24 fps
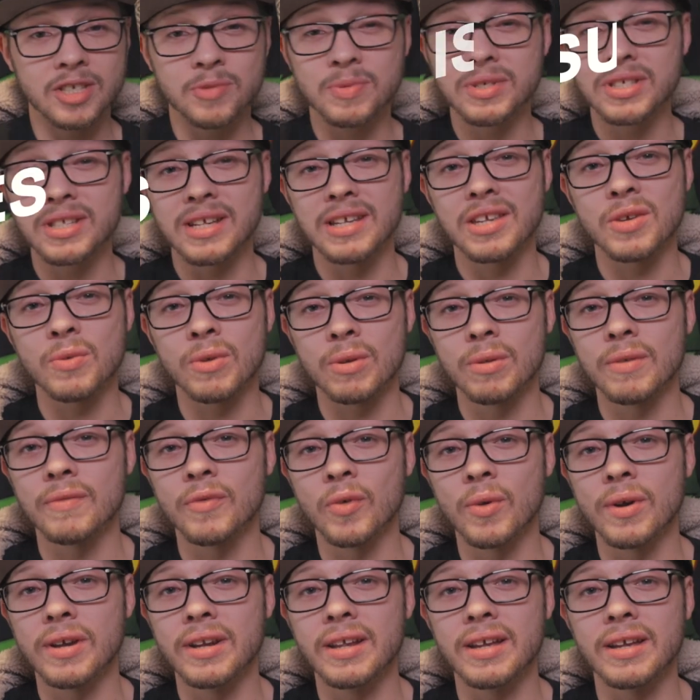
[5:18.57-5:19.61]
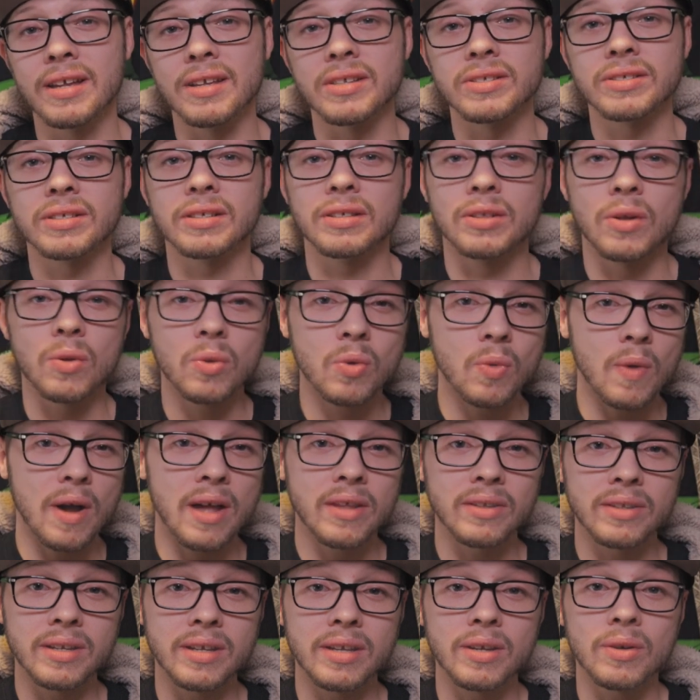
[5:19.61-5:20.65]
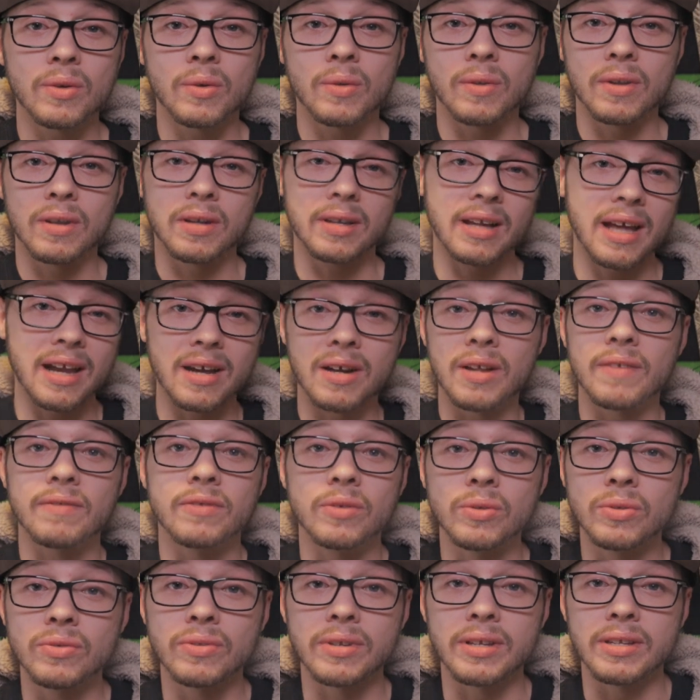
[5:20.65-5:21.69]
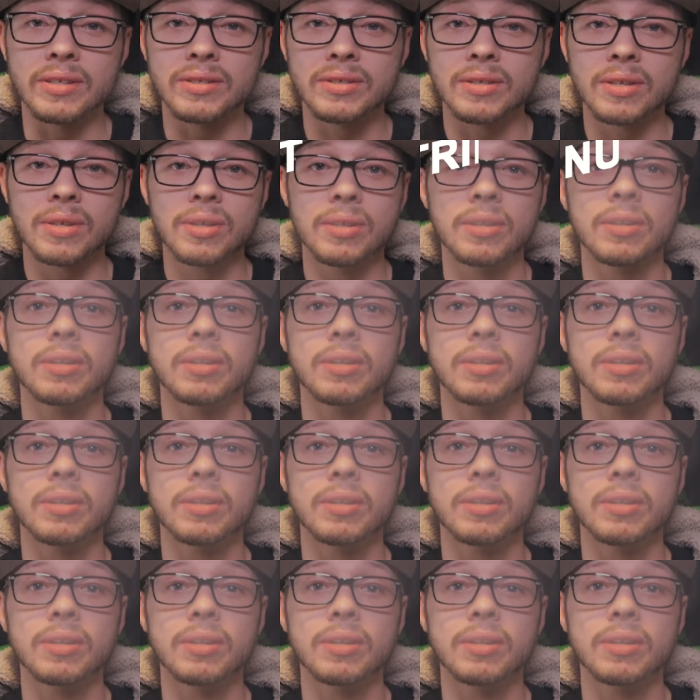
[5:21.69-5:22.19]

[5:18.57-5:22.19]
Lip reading: Next mistake you want to avoid is low quality or not enough nutrients.